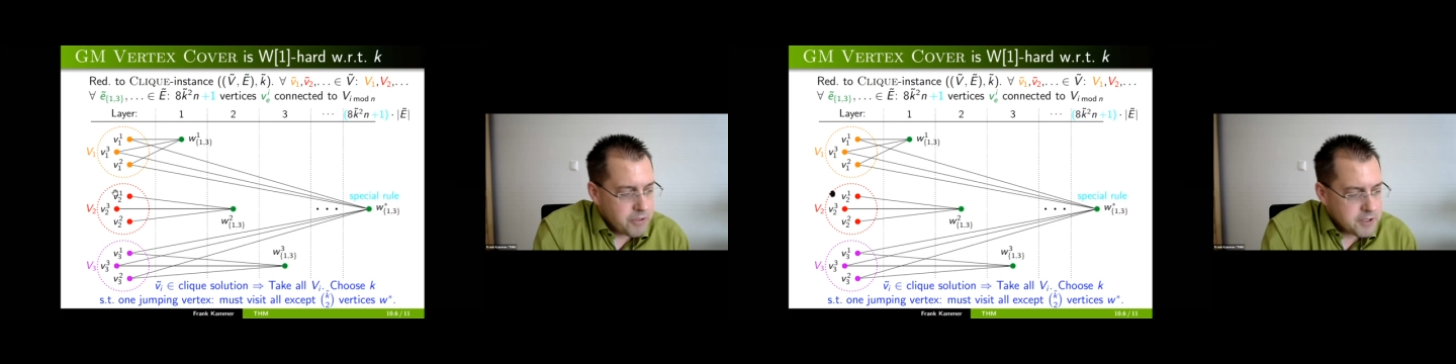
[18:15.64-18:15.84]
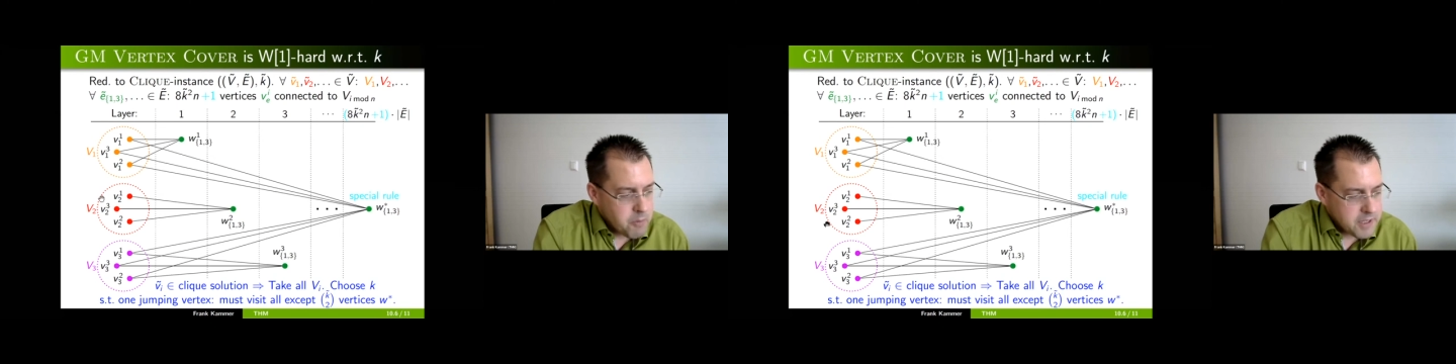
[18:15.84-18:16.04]

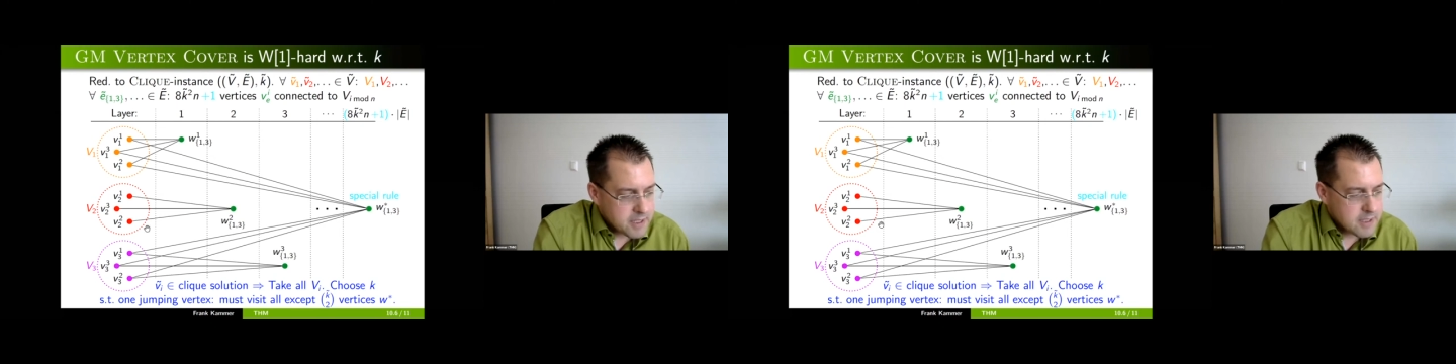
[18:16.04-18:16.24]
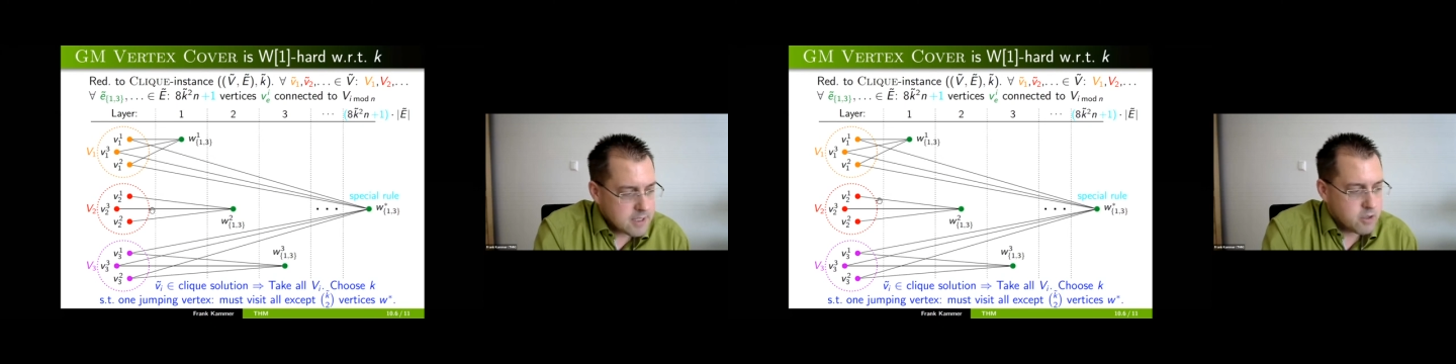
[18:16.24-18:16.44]
this
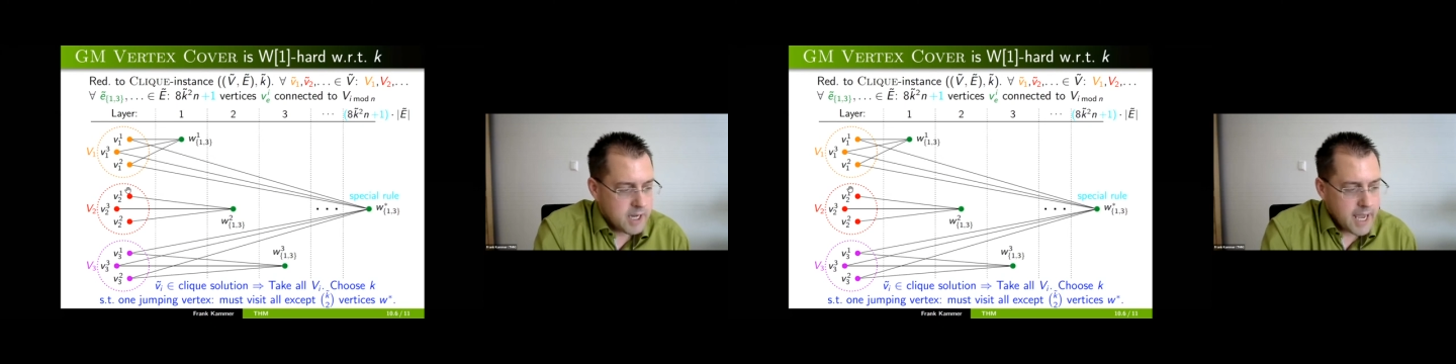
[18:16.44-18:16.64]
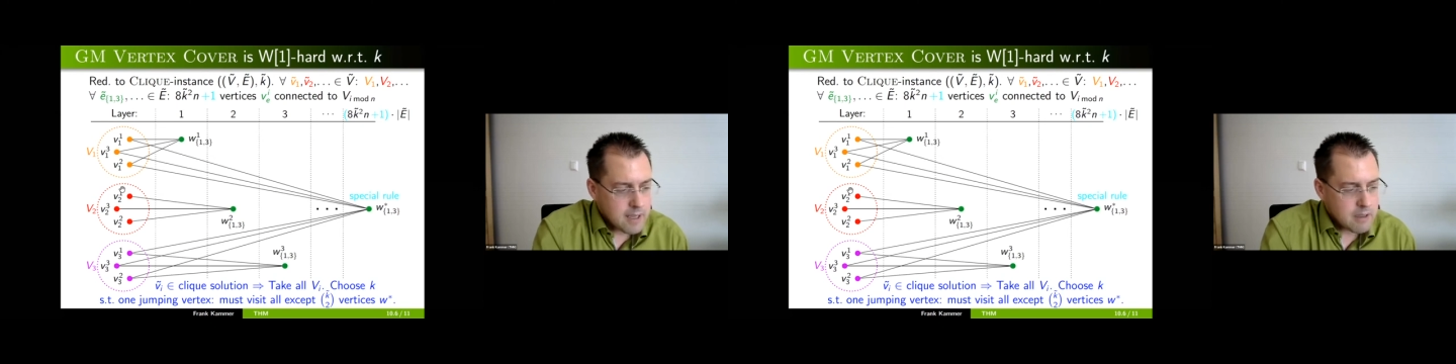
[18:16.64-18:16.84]
vertex is not
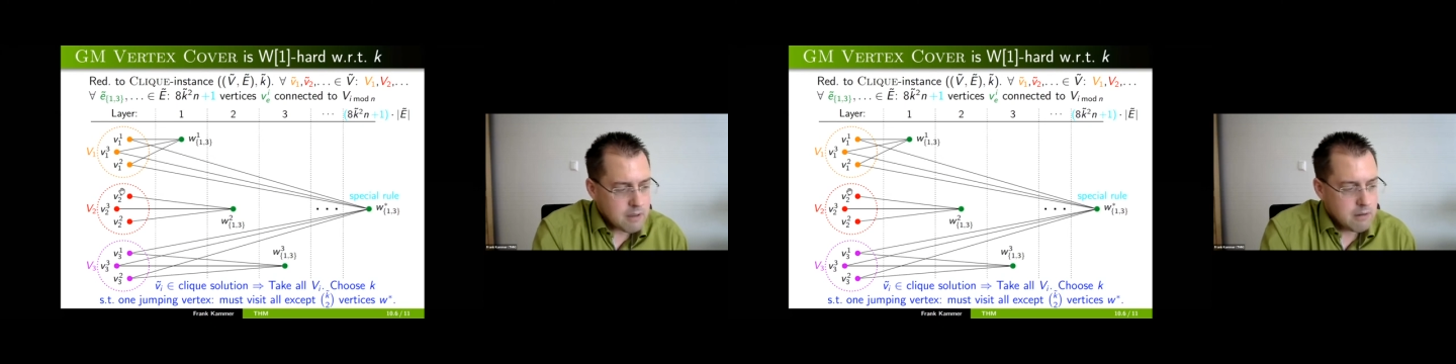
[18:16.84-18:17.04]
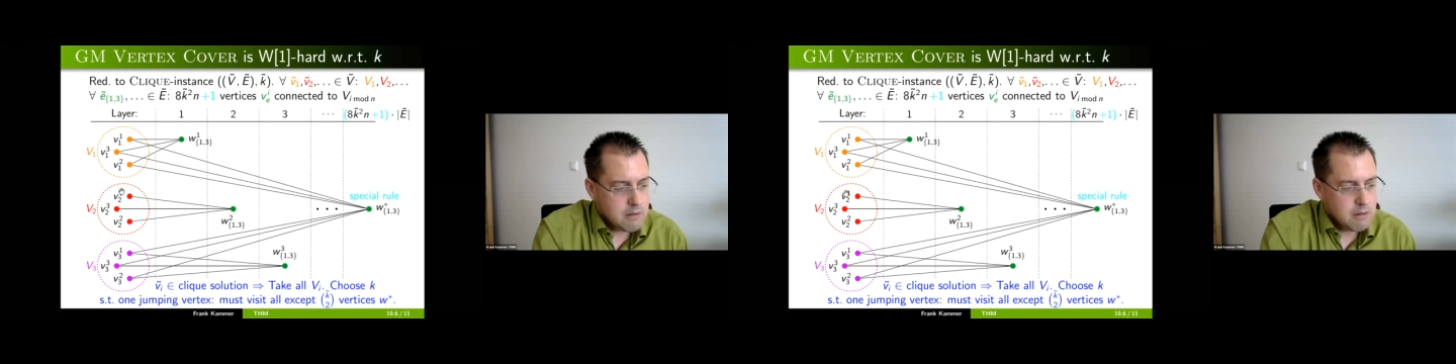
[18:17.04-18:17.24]
taken.
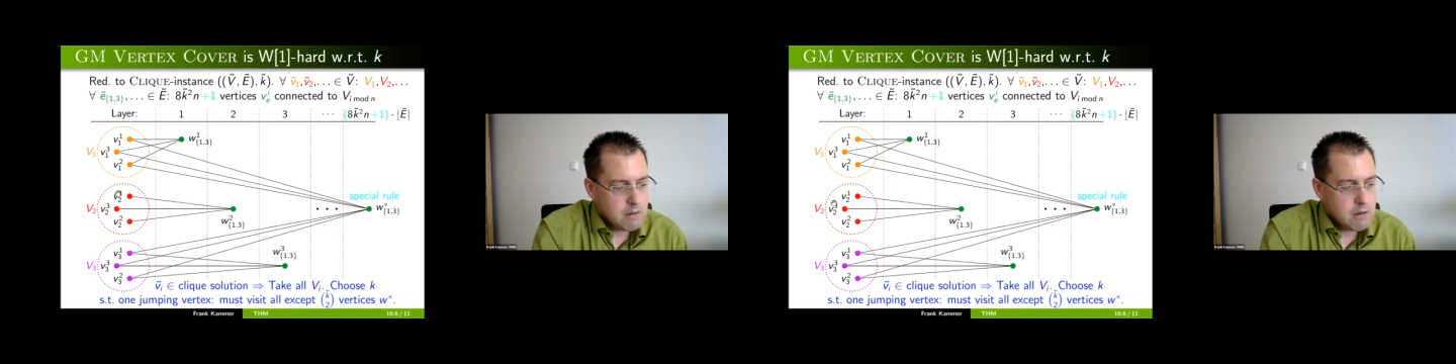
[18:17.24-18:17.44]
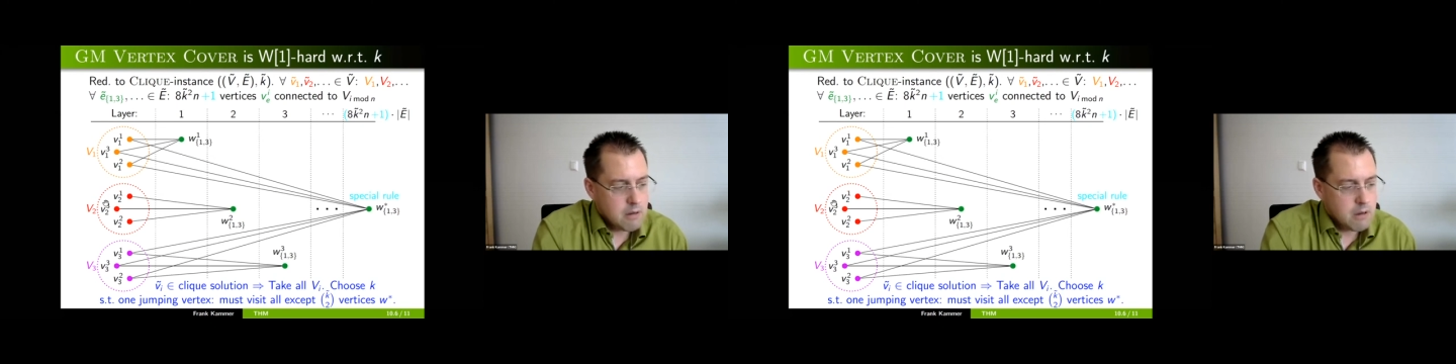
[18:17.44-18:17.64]

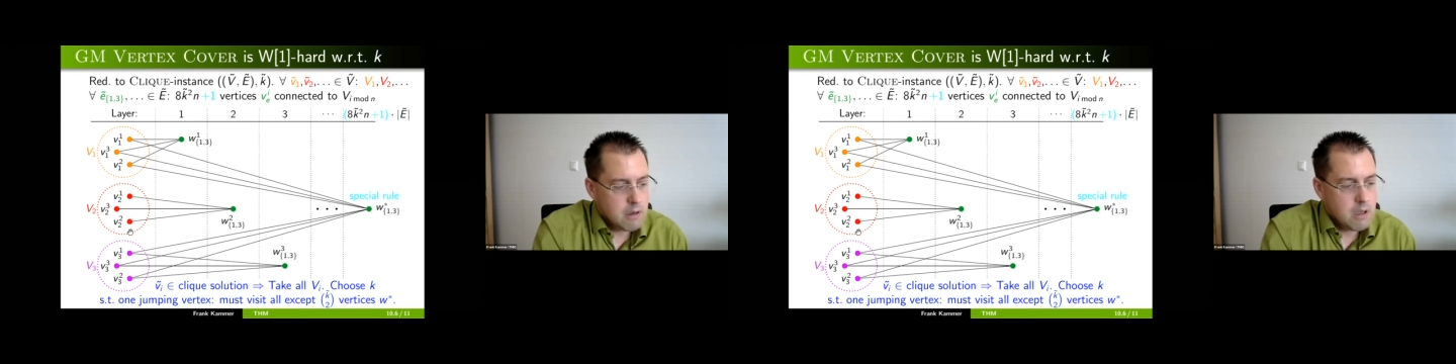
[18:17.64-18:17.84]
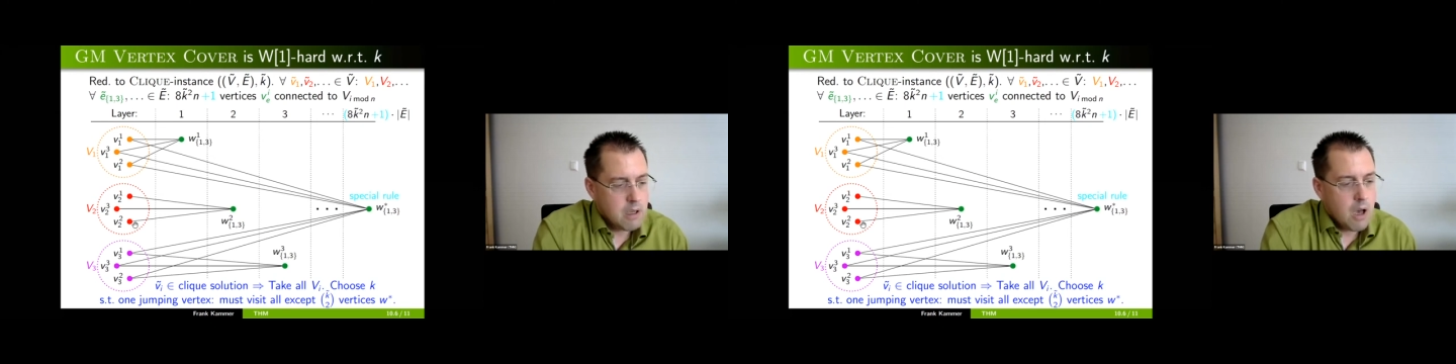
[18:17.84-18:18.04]

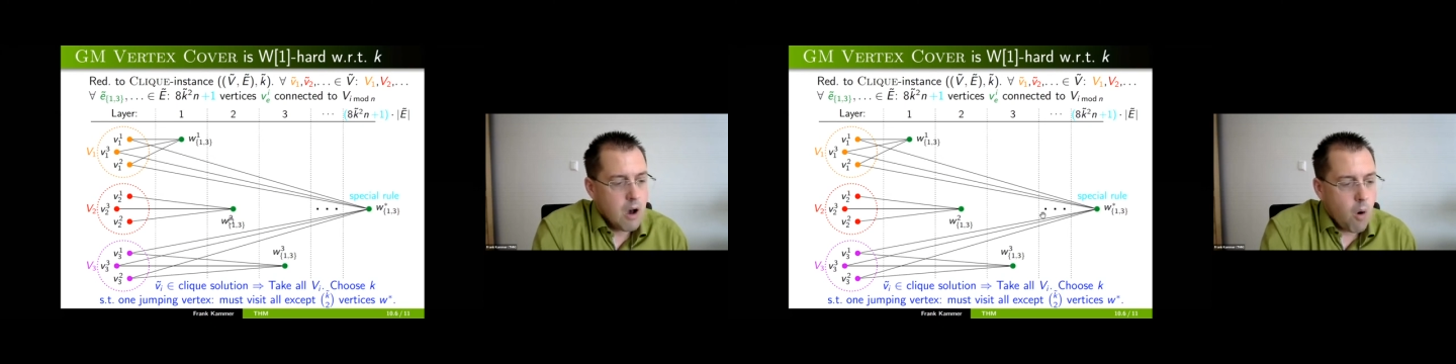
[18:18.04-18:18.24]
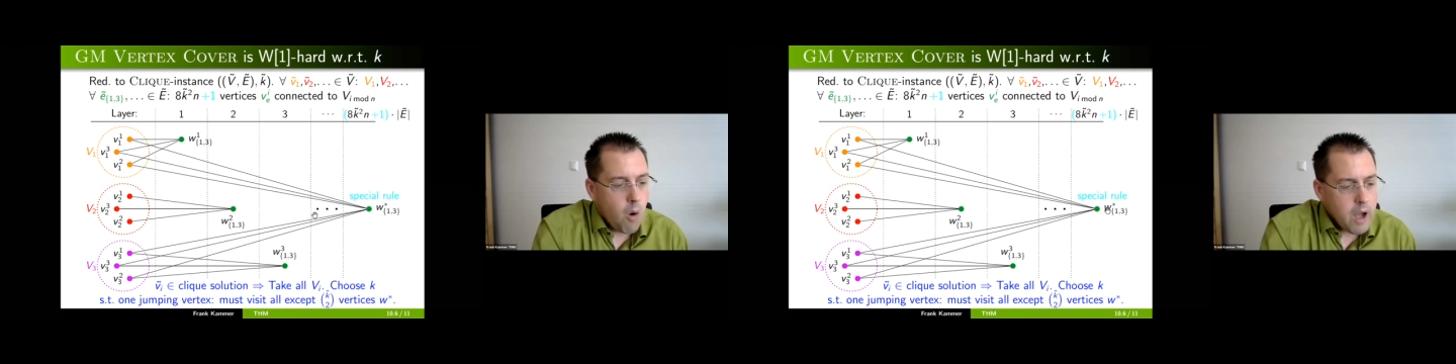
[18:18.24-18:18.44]

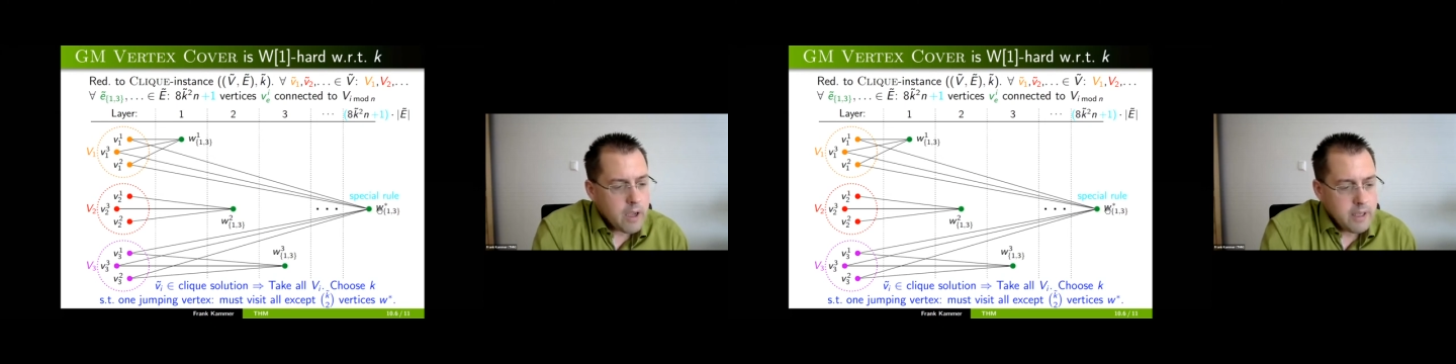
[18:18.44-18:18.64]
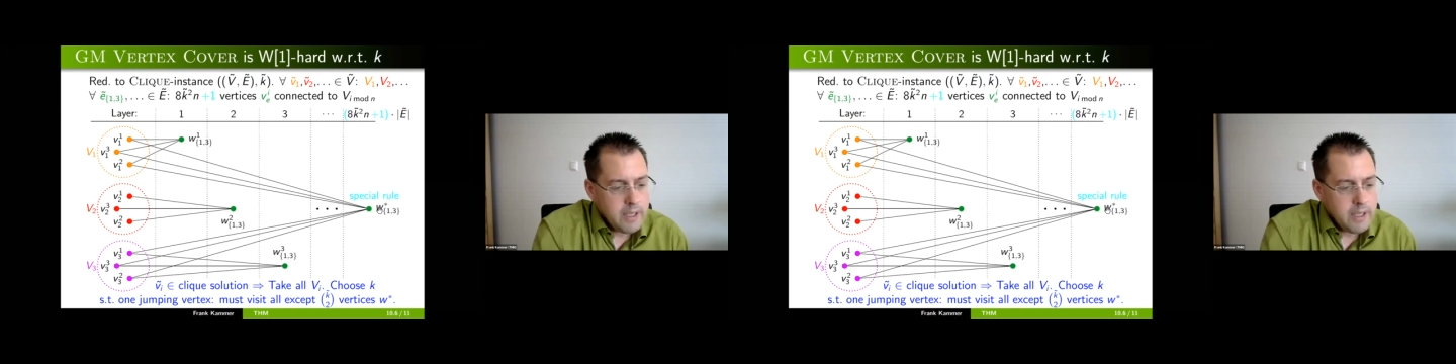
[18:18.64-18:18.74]
Or